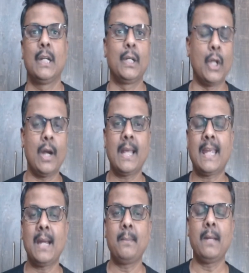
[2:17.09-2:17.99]

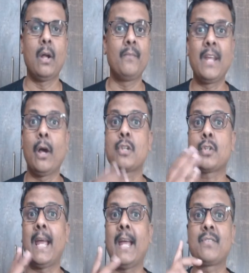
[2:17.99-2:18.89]
Non-academy, we
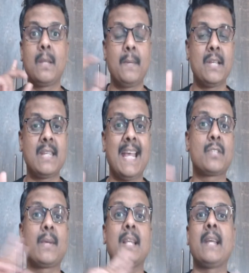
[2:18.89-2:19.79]
also have CBSE
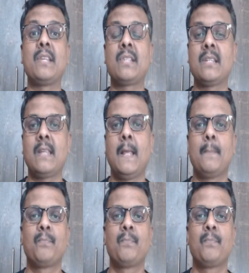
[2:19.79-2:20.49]
as well as ICSE.